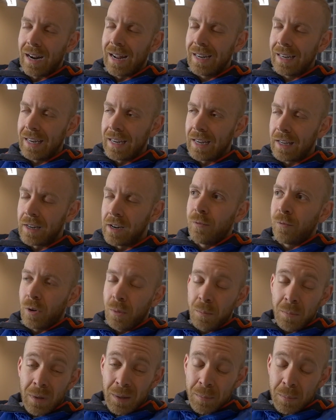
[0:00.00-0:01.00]
I get
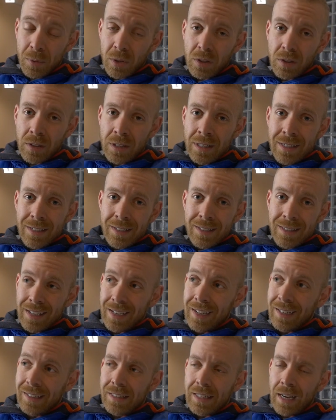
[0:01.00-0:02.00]
from people
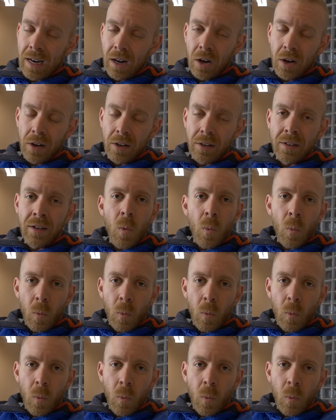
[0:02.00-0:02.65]
saying, Taren,